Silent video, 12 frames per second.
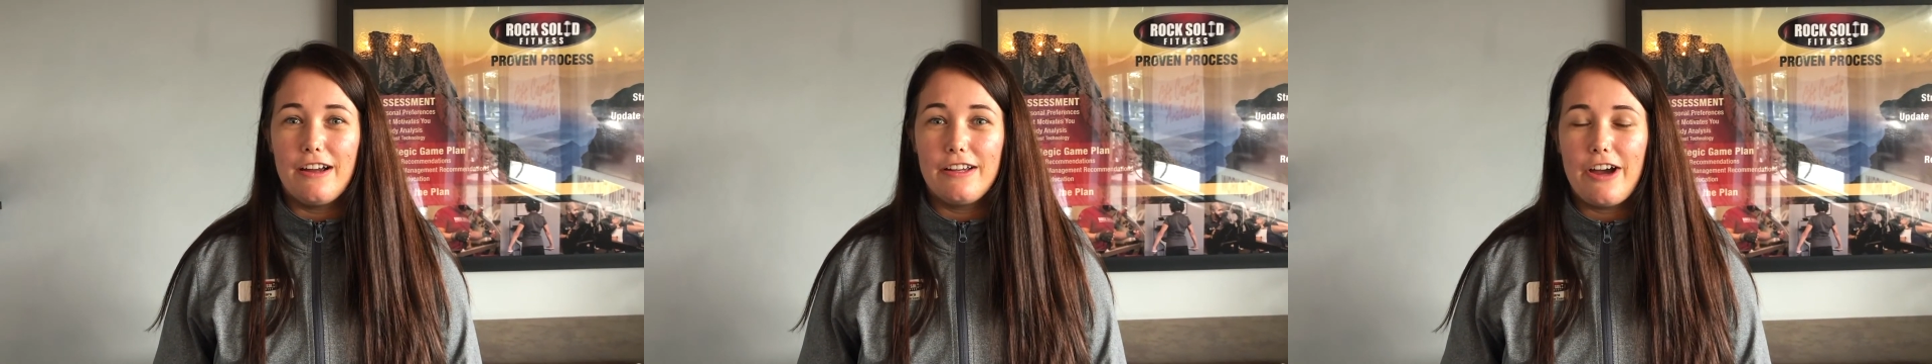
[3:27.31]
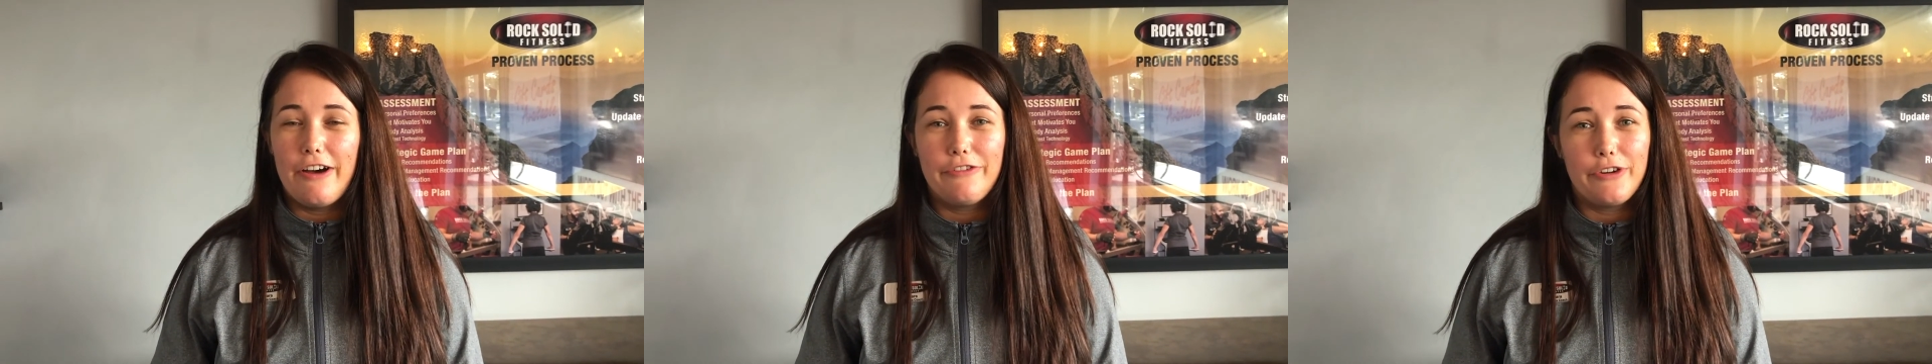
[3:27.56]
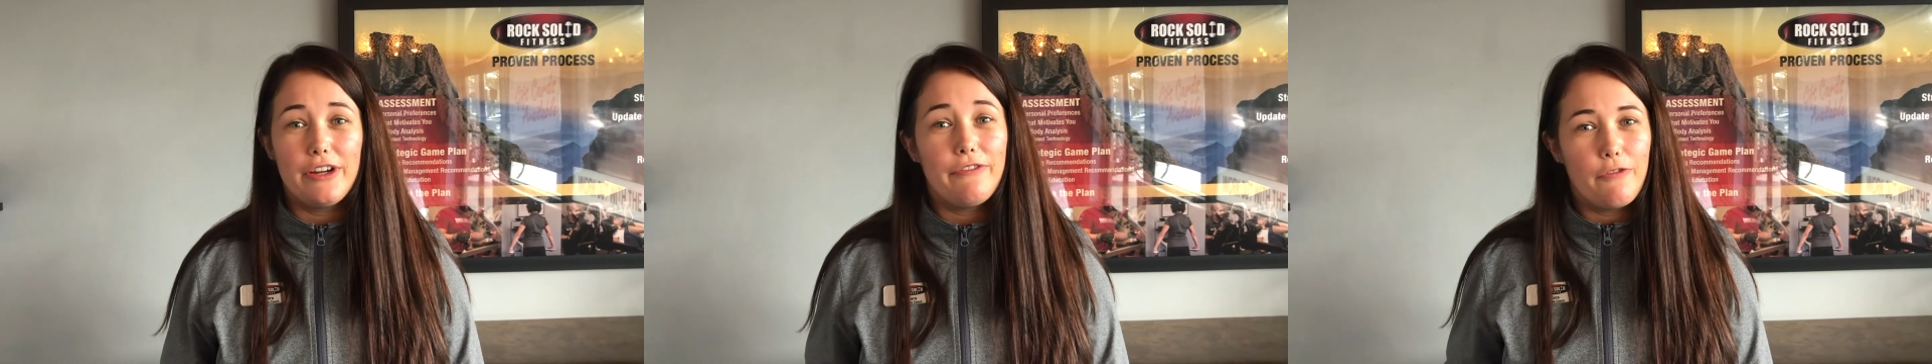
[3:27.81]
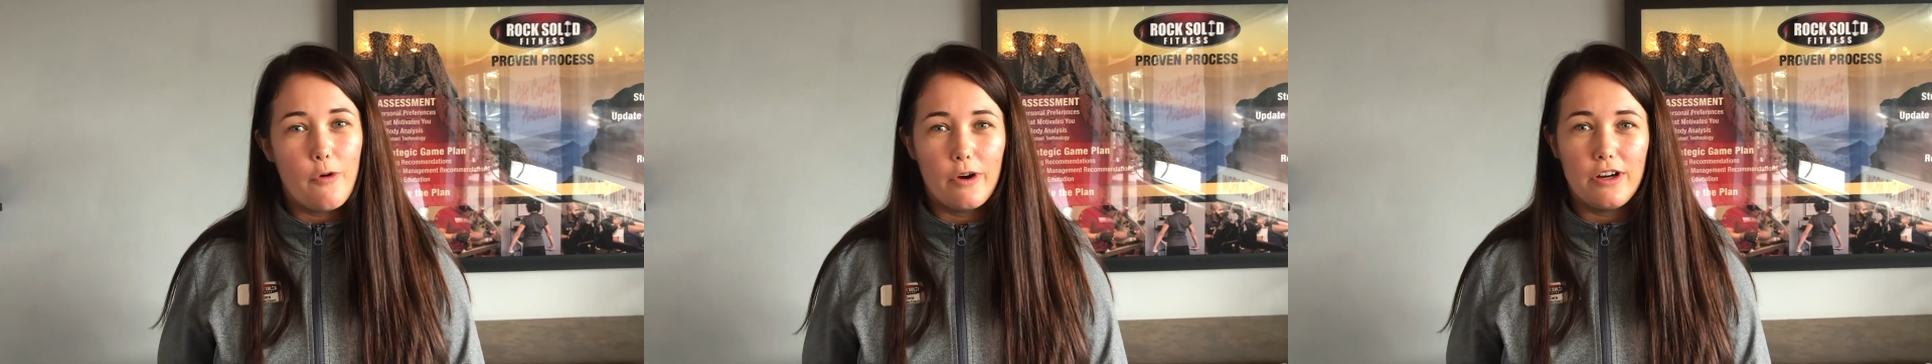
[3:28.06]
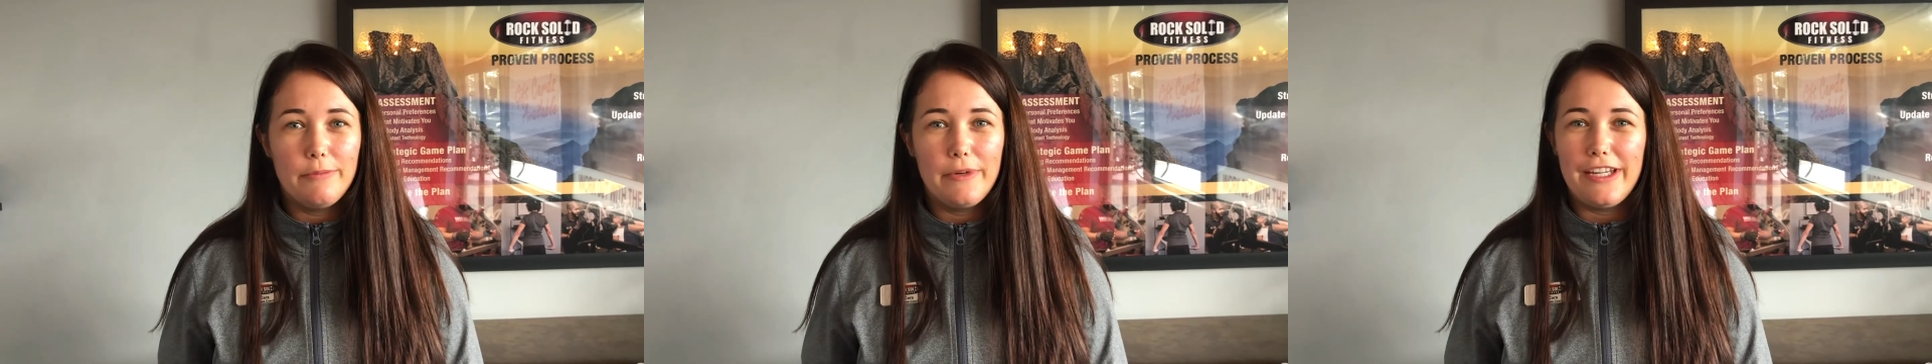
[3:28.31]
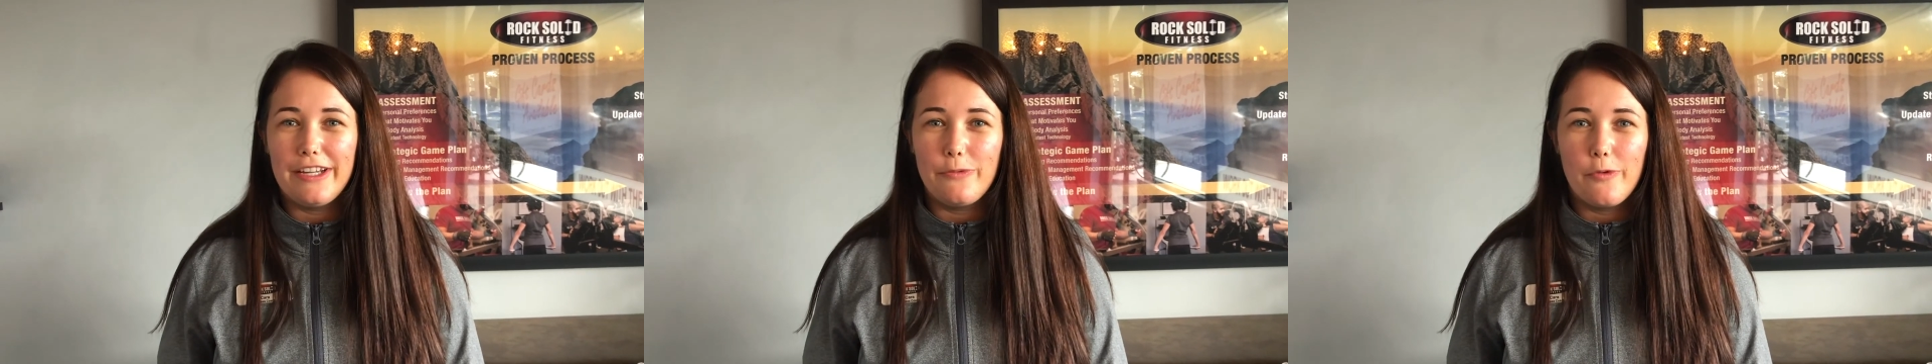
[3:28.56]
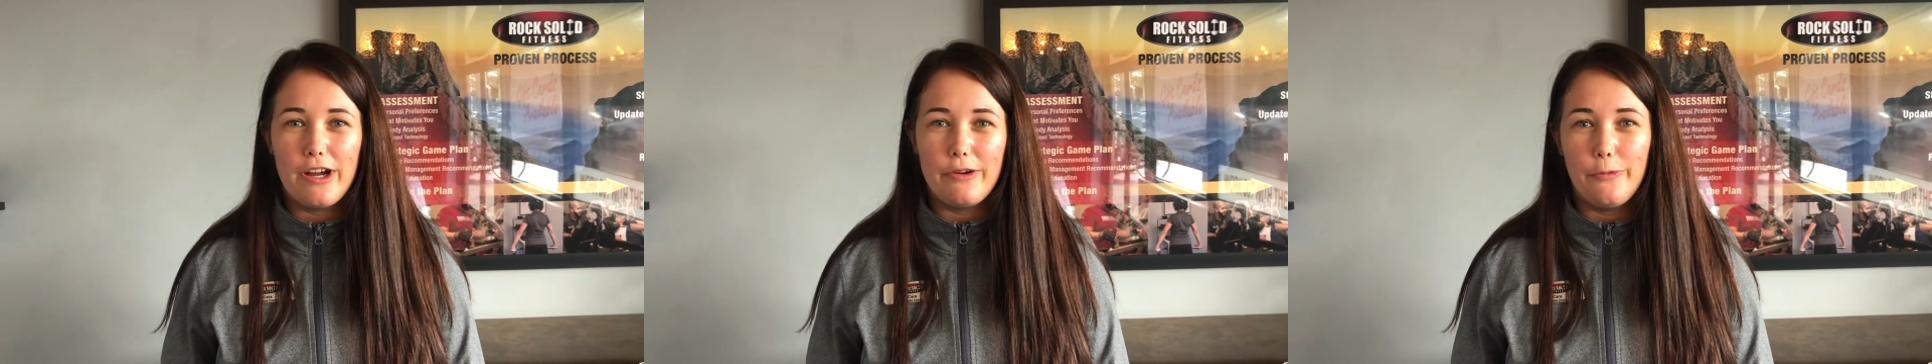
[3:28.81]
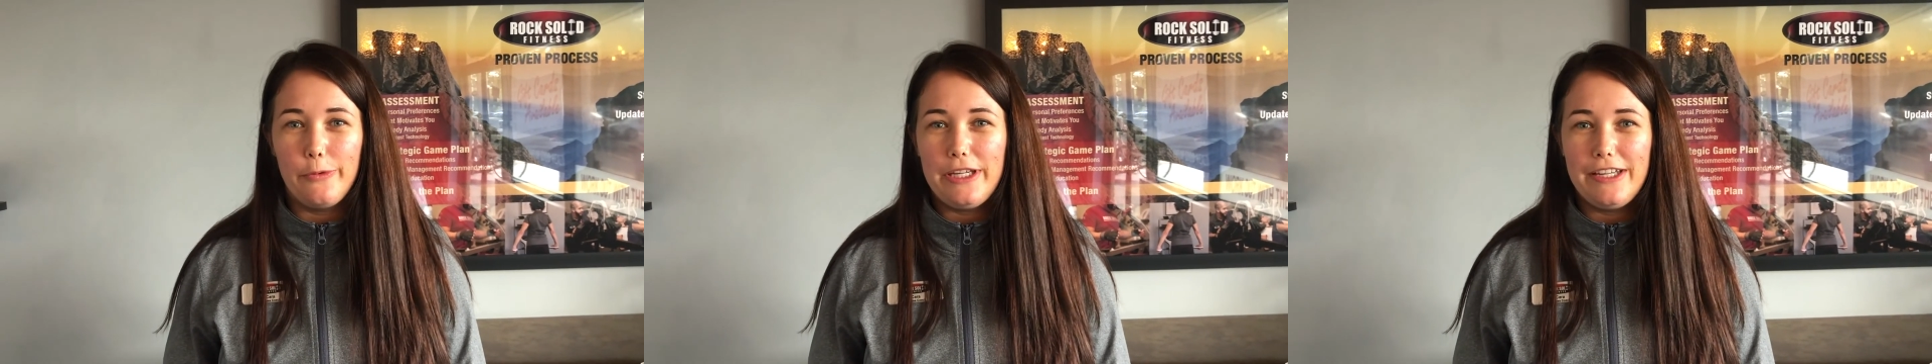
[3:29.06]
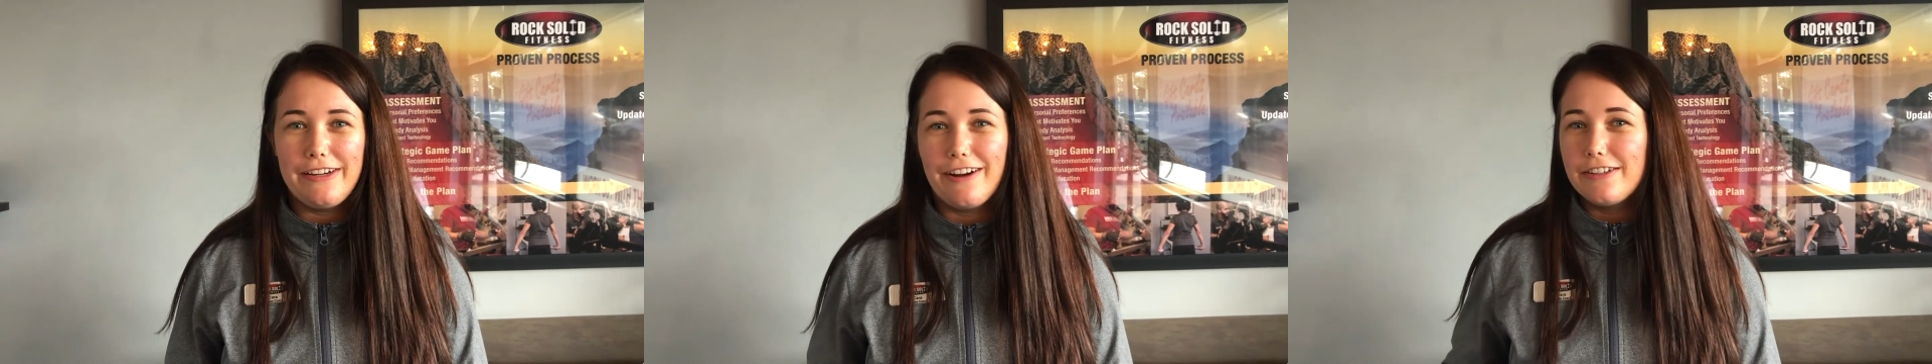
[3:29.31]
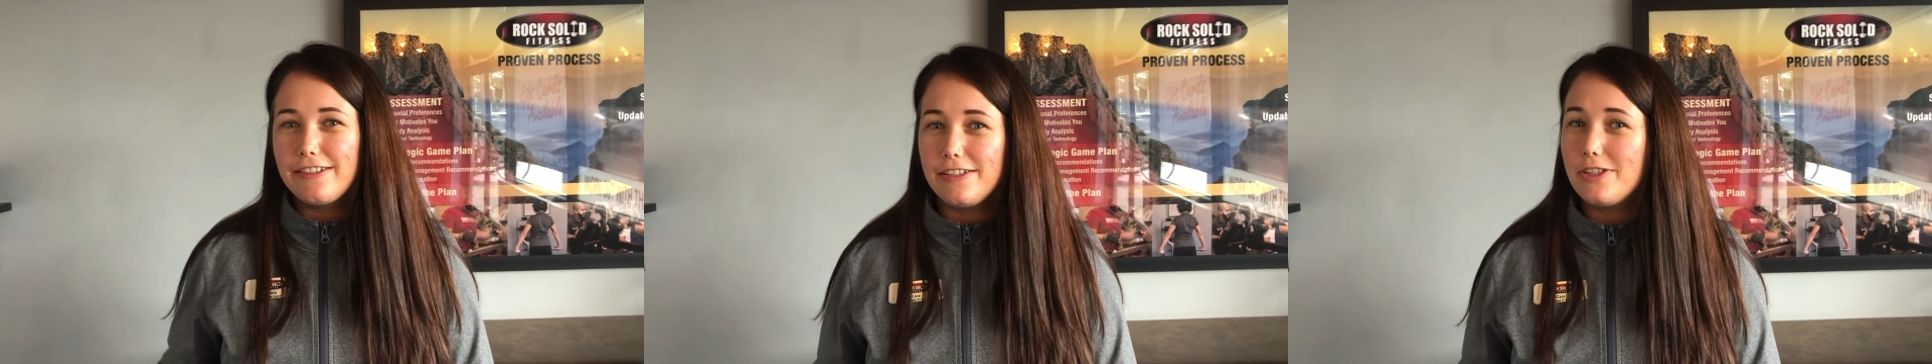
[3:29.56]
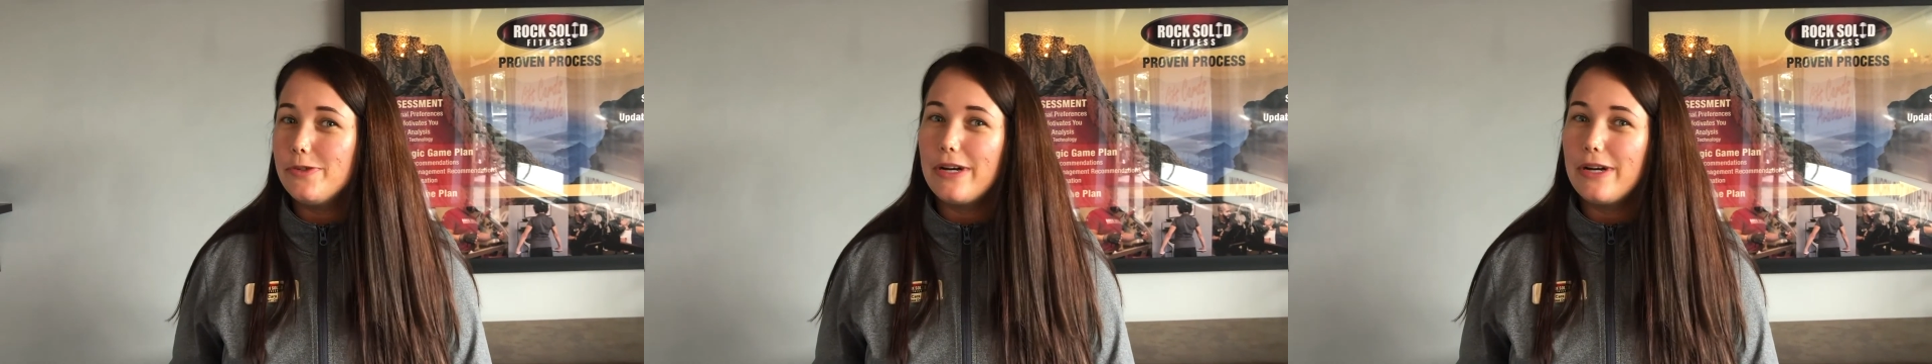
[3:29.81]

covering form and what we constitute